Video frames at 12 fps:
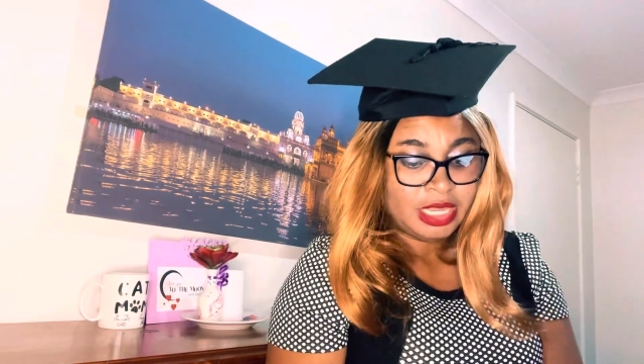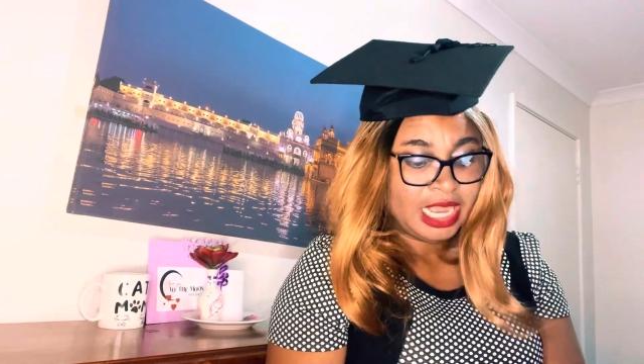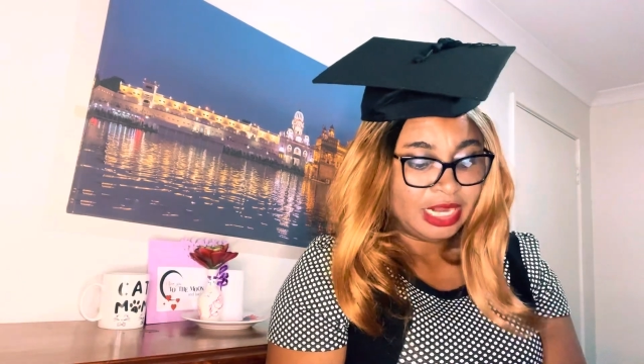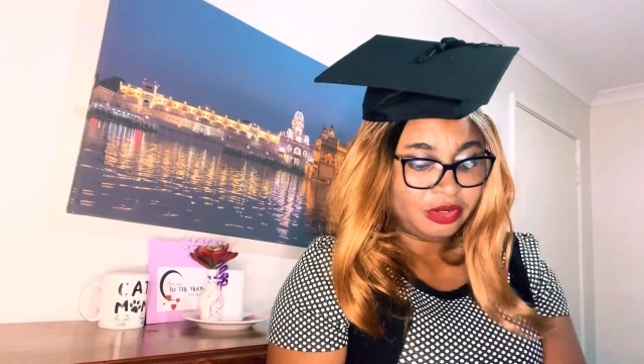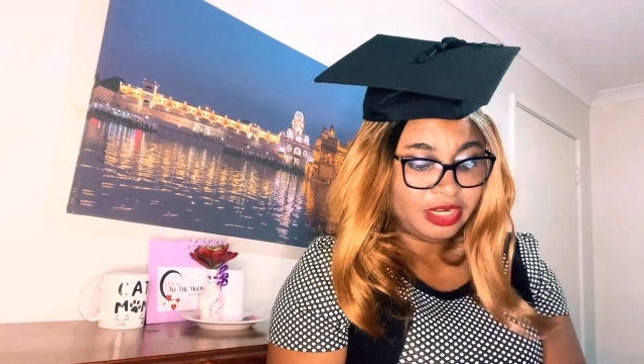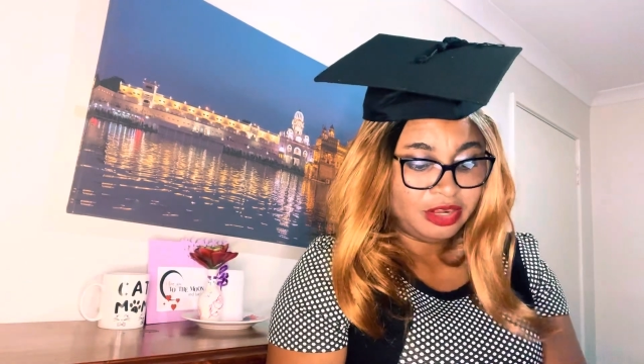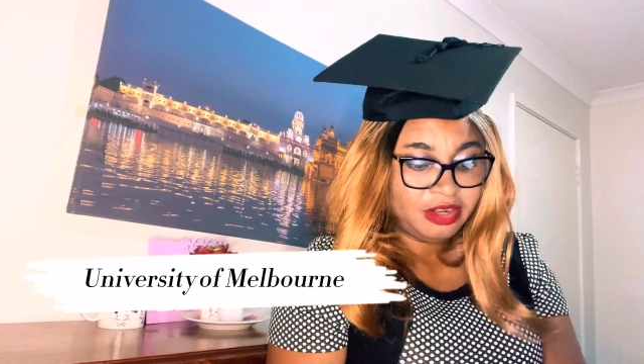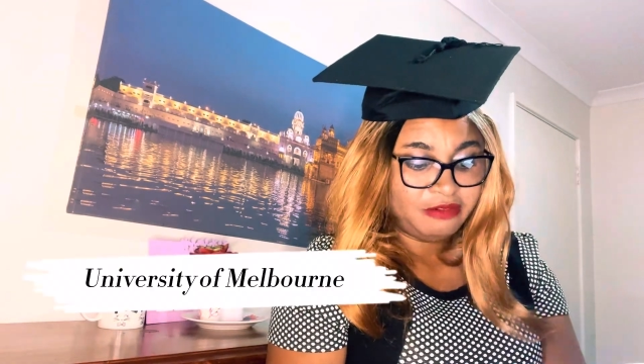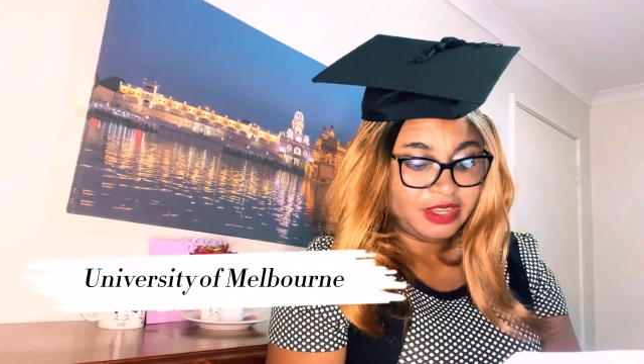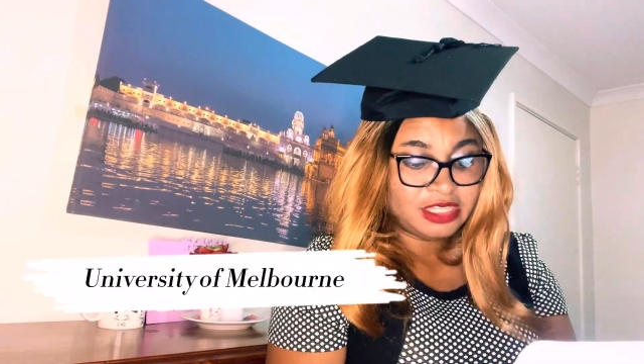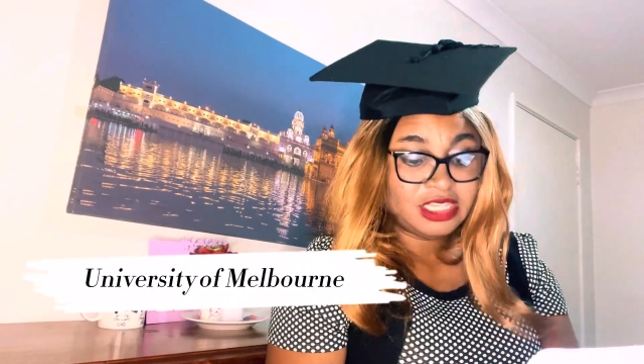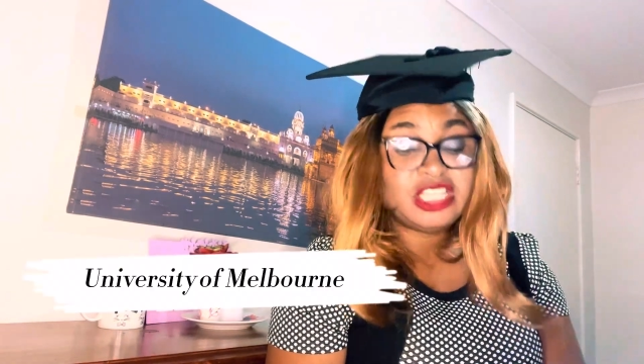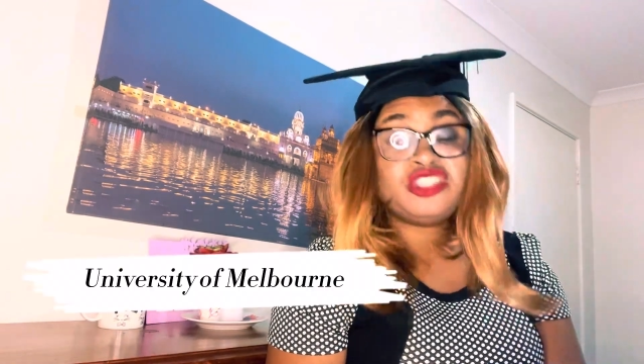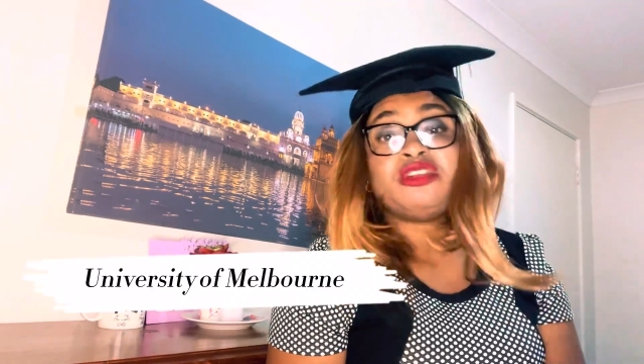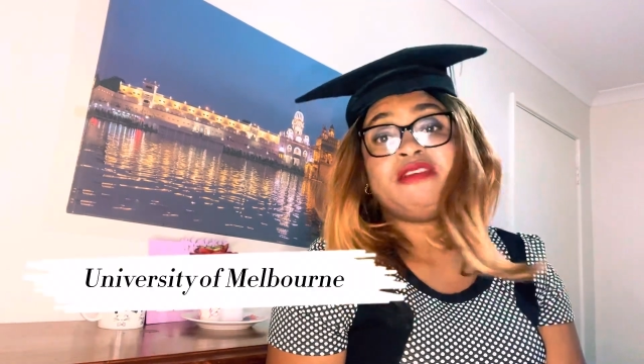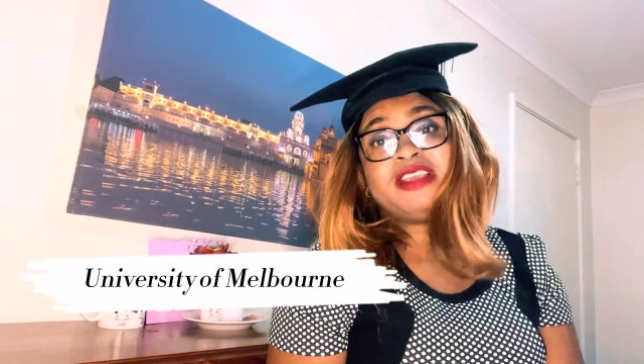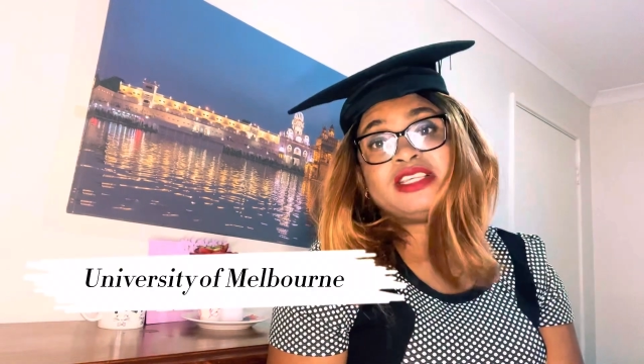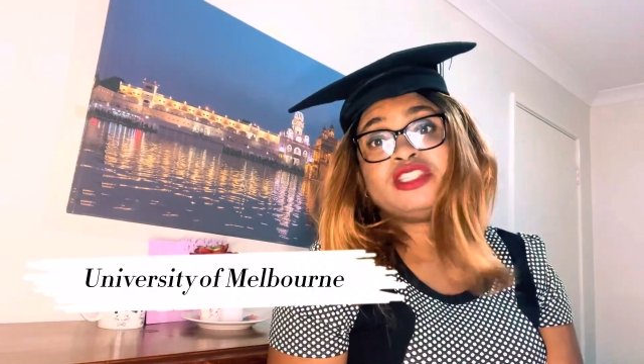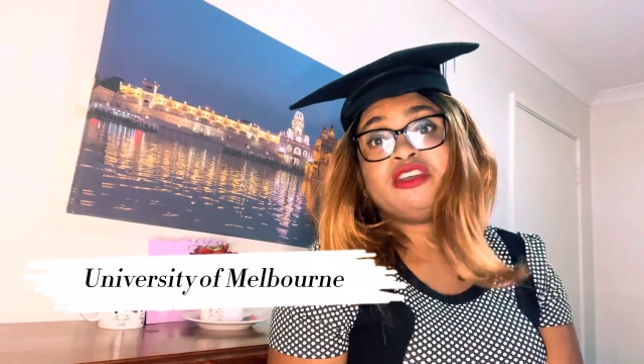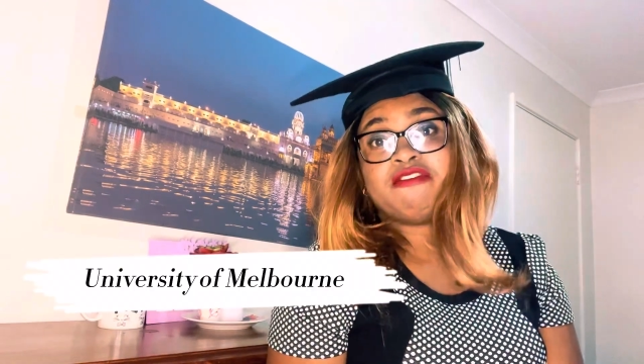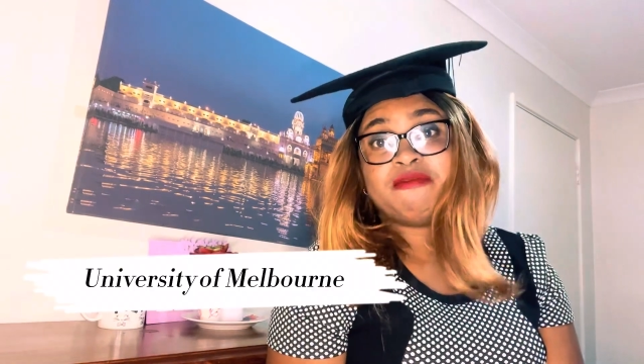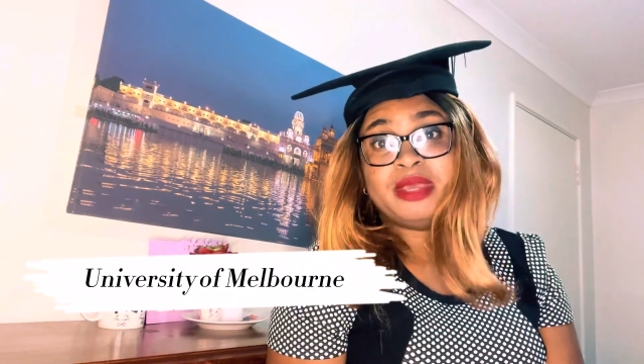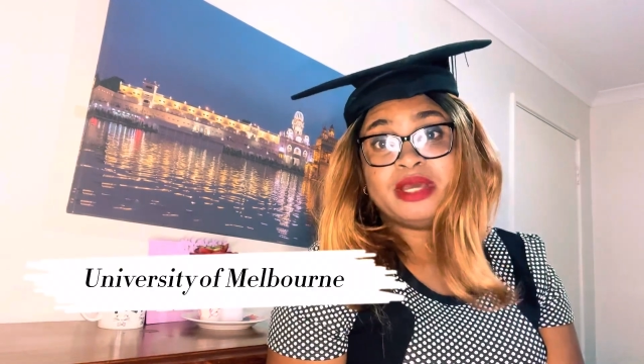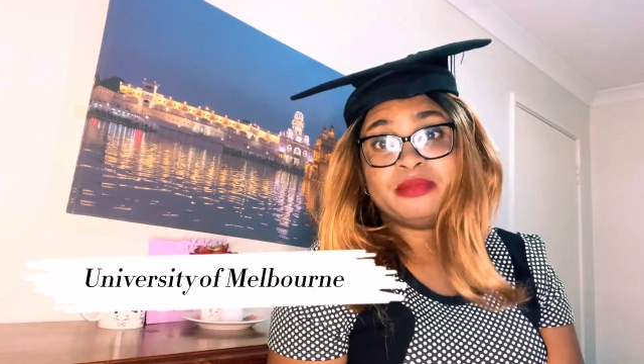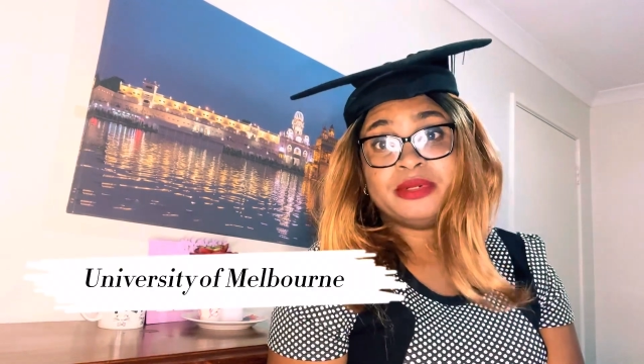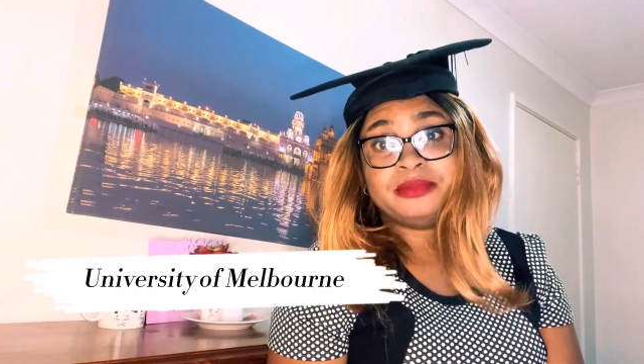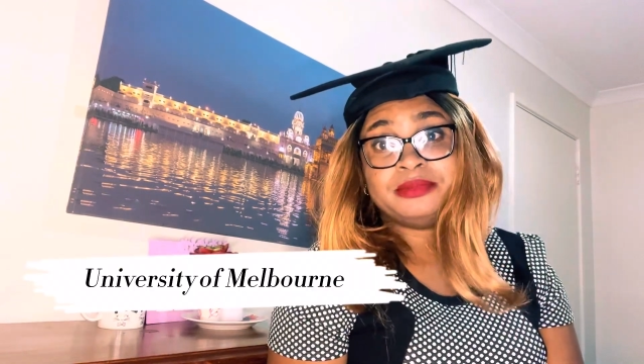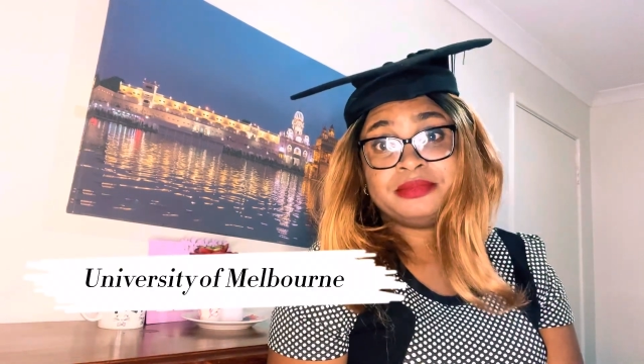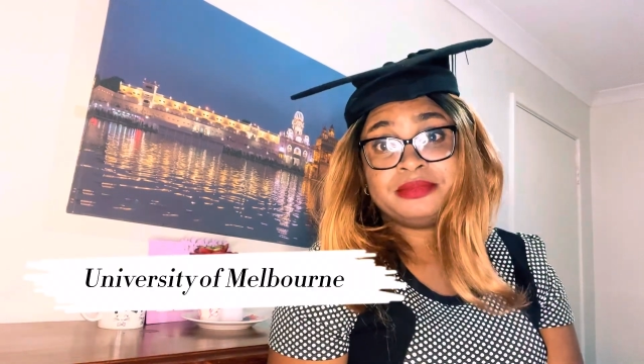Another university is University of Melbourne.